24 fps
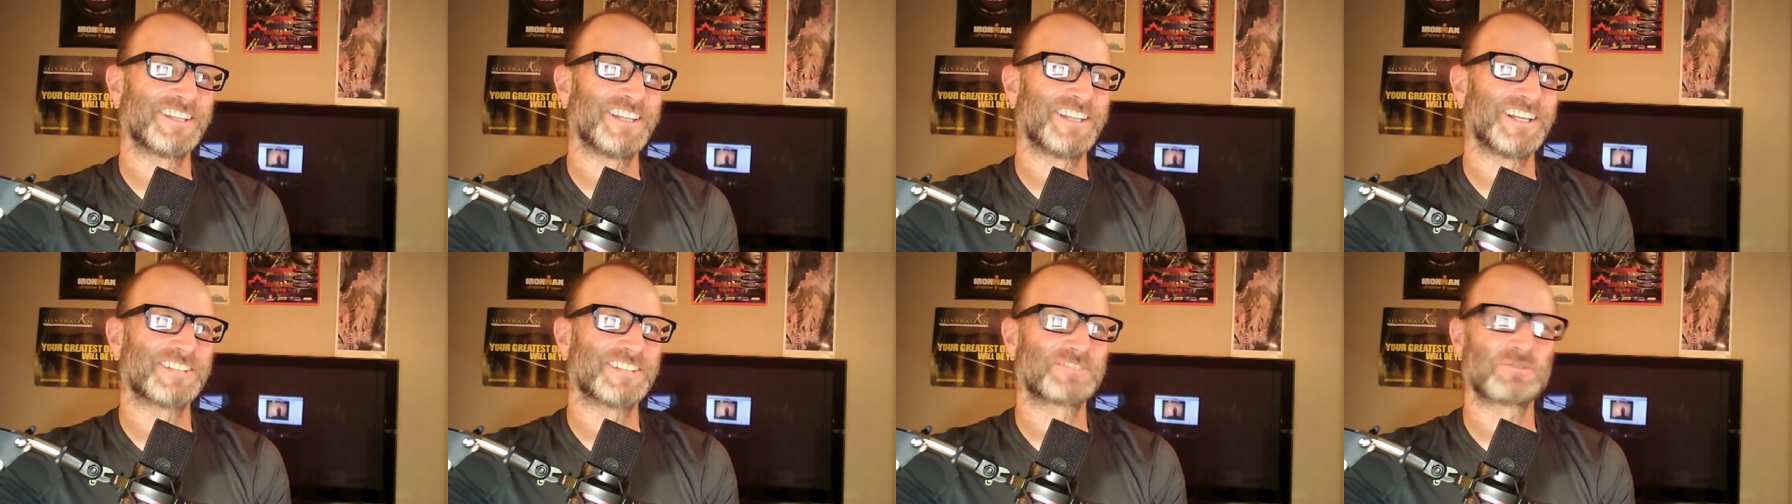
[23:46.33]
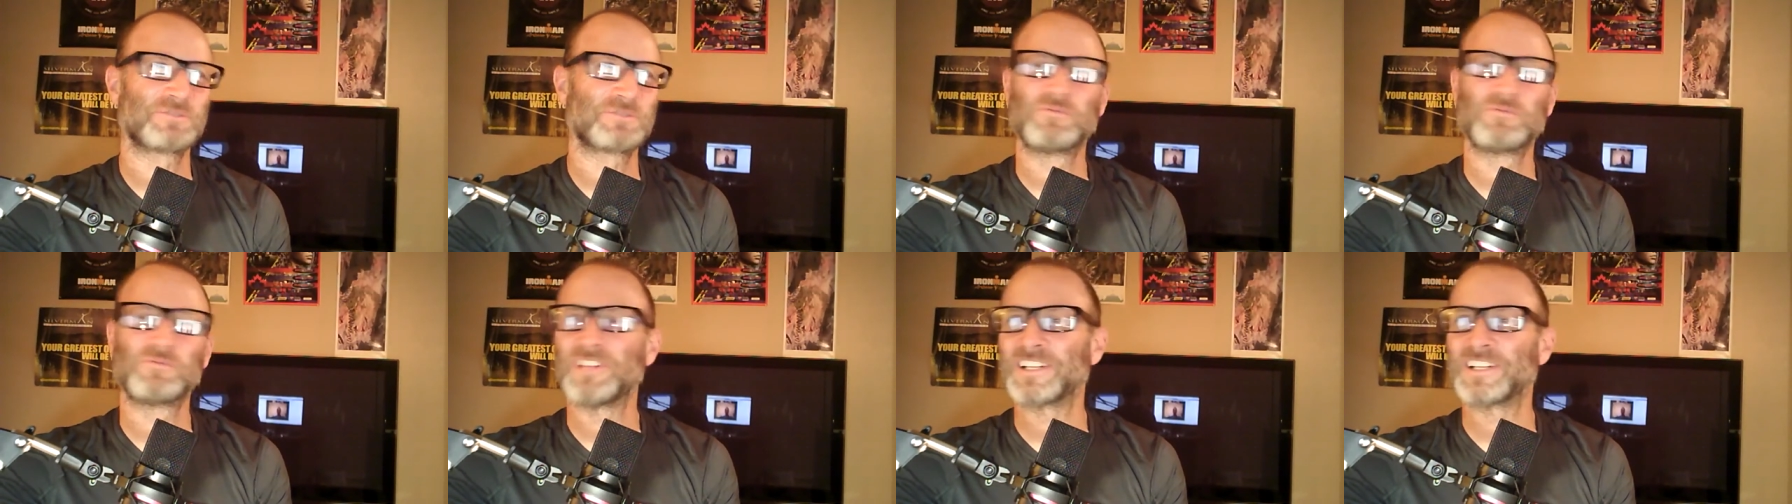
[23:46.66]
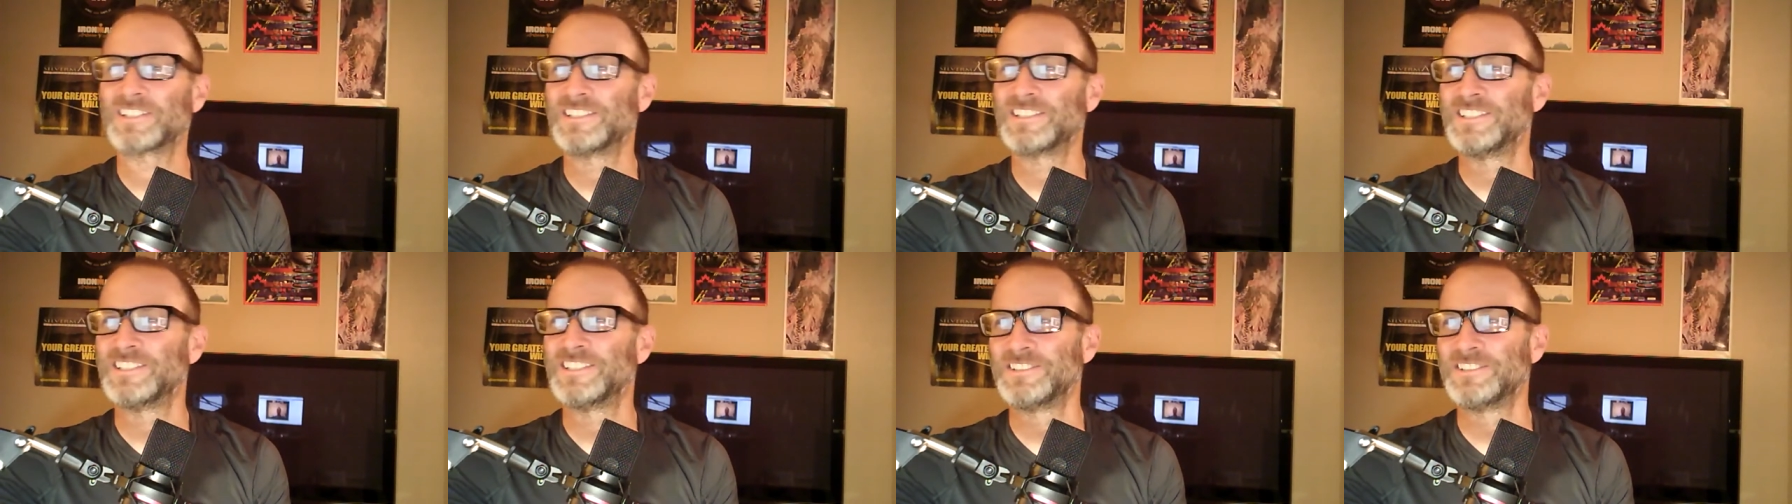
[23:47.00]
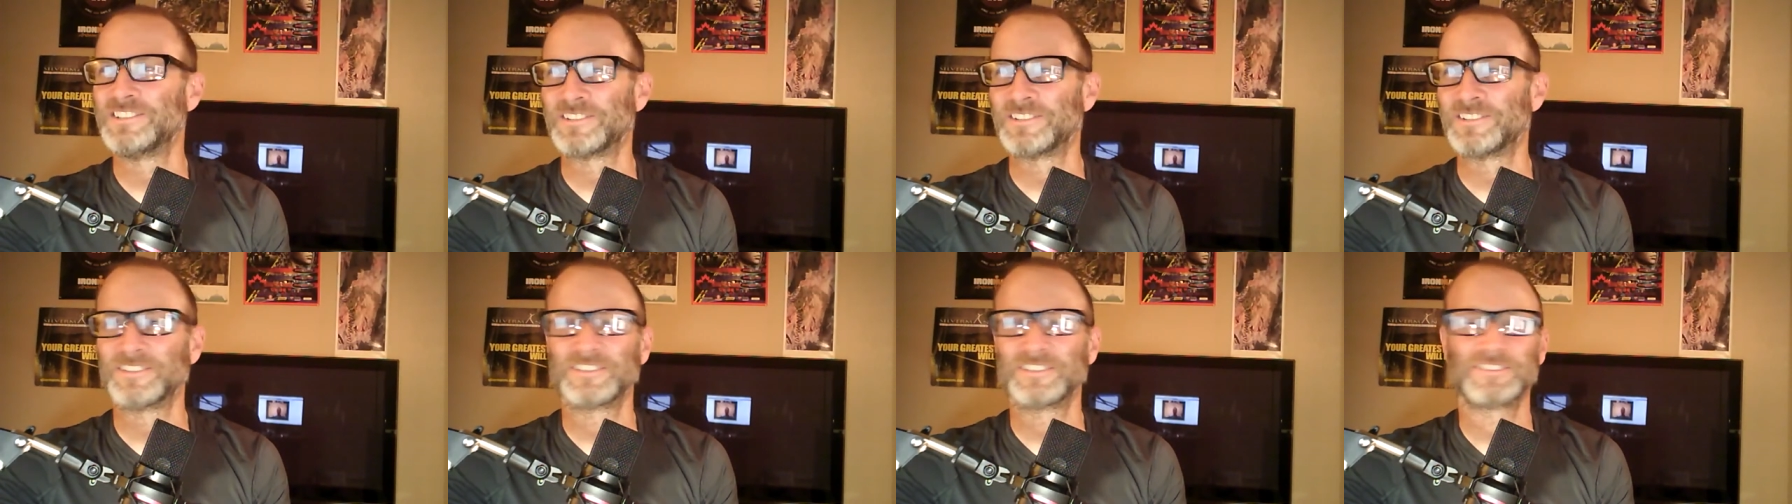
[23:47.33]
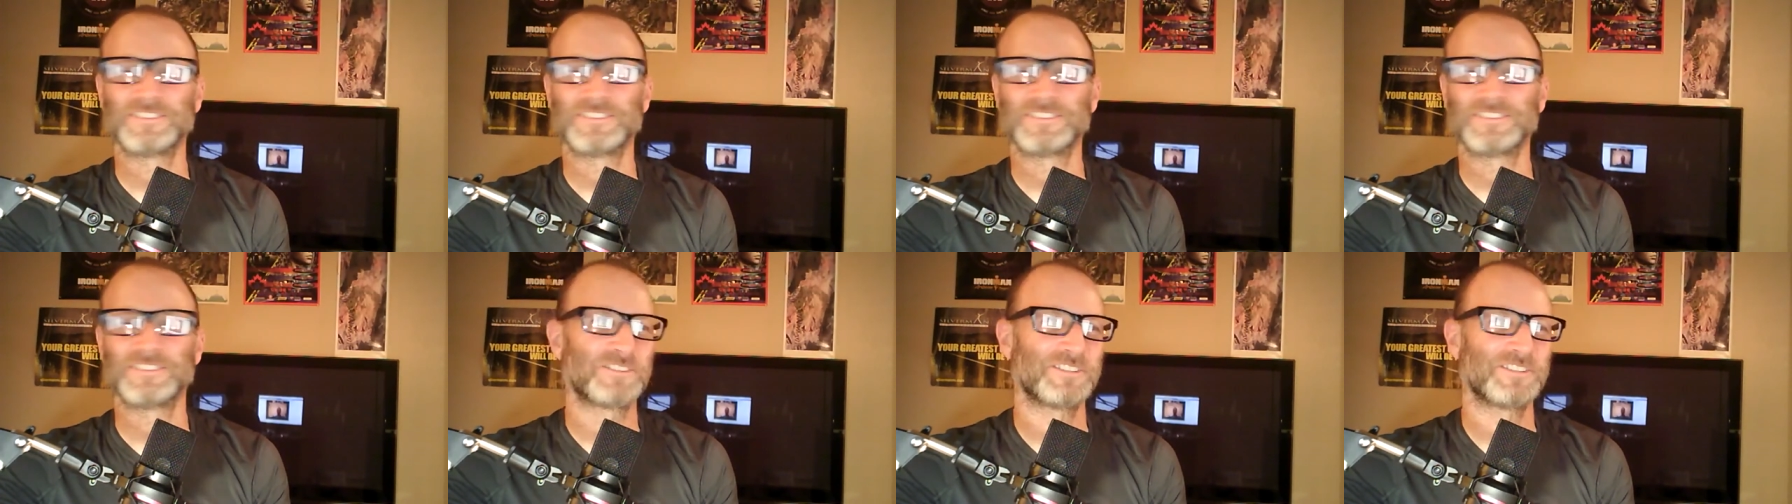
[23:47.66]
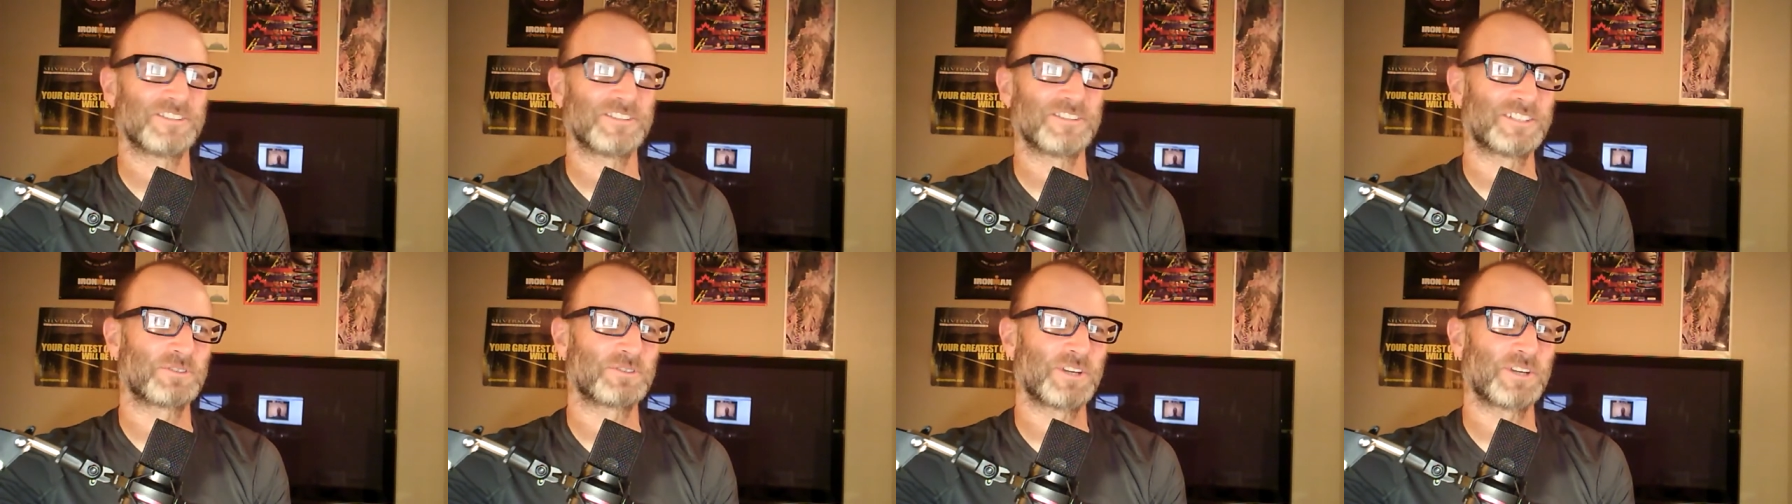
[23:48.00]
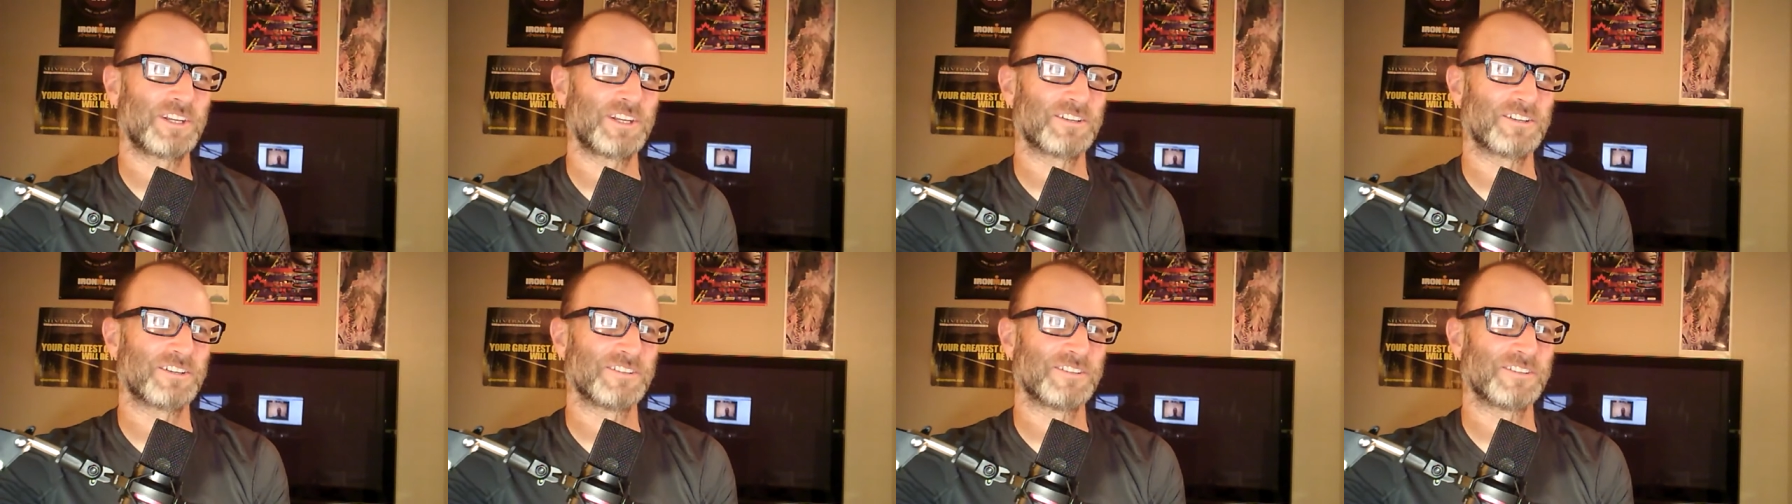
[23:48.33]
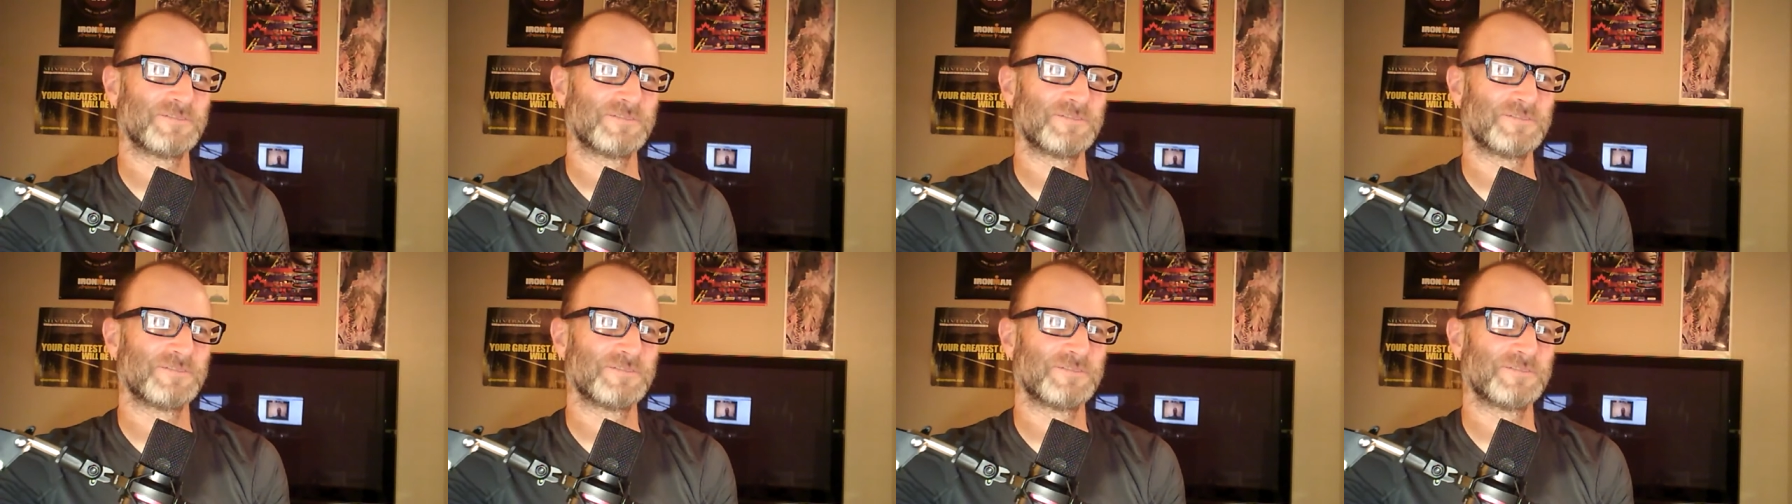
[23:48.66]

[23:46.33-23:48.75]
that's reflected in your trainer.